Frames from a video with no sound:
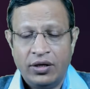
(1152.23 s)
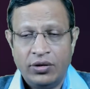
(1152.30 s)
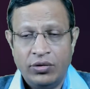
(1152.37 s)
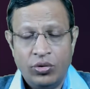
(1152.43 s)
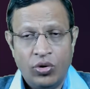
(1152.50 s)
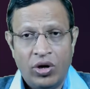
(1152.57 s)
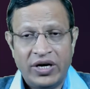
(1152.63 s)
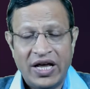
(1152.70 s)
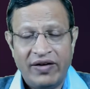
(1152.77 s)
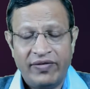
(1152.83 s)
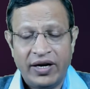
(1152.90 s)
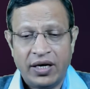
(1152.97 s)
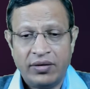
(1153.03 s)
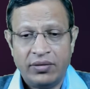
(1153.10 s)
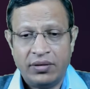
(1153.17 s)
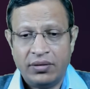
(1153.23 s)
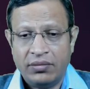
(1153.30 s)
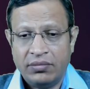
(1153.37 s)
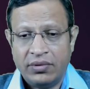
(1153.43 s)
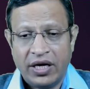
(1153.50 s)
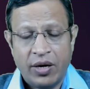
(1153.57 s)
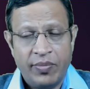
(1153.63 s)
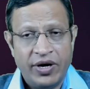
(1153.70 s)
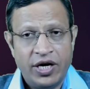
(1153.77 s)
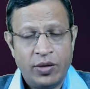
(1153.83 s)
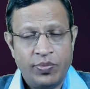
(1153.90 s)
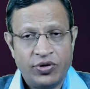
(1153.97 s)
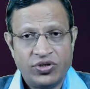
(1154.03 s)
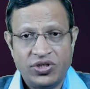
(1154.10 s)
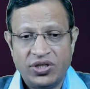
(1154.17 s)
do not have rec recommended
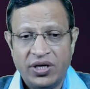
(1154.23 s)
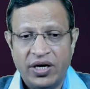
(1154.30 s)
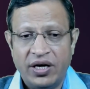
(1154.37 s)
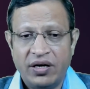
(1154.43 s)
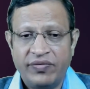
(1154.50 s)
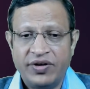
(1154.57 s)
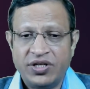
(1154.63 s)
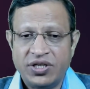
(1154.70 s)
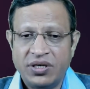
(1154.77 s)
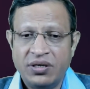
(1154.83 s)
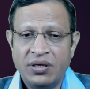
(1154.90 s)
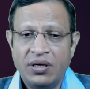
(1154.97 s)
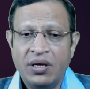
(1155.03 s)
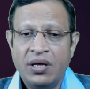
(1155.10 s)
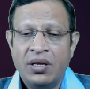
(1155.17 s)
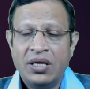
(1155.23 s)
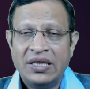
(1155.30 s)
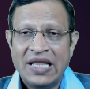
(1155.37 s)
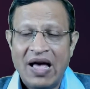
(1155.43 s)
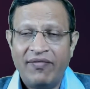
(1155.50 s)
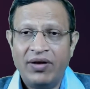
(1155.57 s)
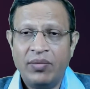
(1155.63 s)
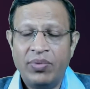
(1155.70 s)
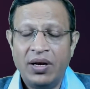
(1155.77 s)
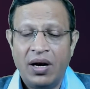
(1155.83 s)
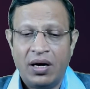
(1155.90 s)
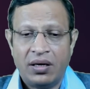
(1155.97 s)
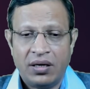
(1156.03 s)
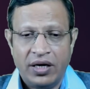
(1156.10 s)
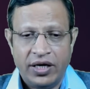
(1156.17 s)
procedure intervention, the available
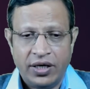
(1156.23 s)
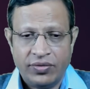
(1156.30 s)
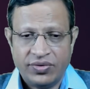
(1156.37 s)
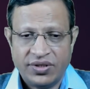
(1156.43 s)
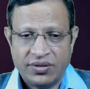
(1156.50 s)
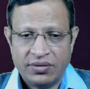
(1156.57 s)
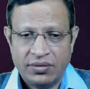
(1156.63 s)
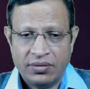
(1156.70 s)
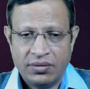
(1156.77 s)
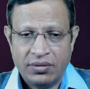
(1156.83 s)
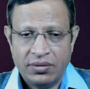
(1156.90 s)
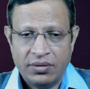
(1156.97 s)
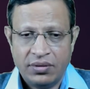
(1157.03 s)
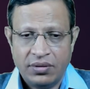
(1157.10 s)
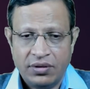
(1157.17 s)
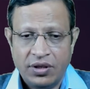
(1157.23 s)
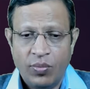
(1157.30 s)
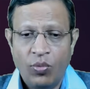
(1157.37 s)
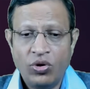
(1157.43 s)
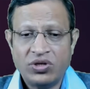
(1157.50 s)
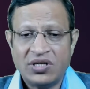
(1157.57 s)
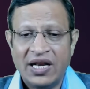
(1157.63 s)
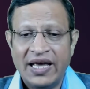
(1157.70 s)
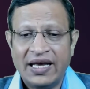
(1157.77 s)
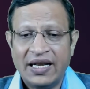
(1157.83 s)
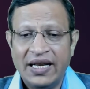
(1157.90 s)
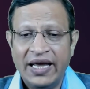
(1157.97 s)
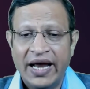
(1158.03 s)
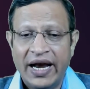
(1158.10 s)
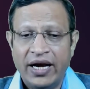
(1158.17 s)
alternatives. The most
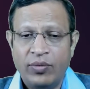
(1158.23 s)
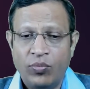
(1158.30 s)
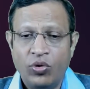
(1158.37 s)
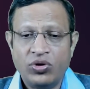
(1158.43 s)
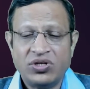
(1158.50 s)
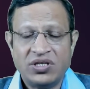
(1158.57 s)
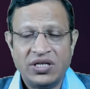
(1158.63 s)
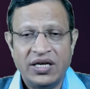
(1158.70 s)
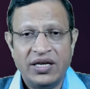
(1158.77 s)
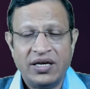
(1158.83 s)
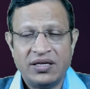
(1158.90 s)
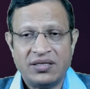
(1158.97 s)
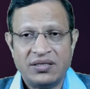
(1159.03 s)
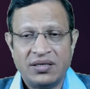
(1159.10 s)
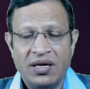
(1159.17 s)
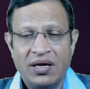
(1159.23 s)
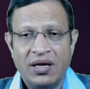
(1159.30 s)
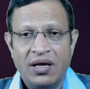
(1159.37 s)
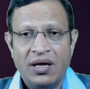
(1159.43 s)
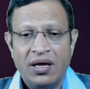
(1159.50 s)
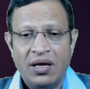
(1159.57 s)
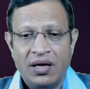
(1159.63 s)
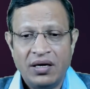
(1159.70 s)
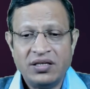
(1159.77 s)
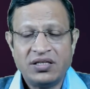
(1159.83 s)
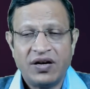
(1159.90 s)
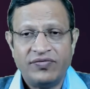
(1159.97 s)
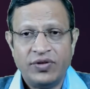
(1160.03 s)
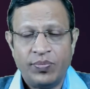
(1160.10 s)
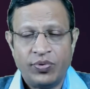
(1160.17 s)
likely and most serious risk
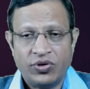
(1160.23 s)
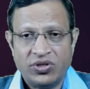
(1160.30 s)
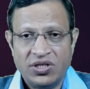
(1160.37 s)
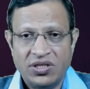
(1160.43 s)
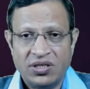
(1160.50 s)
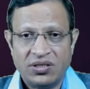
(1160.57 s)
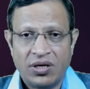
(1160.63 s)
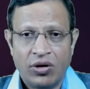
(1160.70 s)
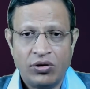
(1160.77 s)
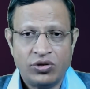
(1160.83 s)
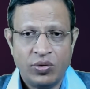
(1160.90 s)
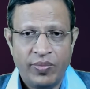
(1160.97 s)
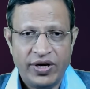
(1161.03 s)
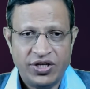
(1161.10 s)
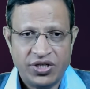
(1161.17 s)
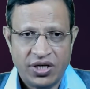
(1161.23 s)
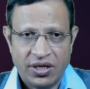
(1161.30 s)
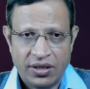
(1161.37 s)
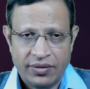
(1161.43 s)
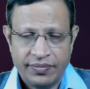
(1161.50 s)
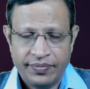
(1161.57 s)
of the procedures are also mentioned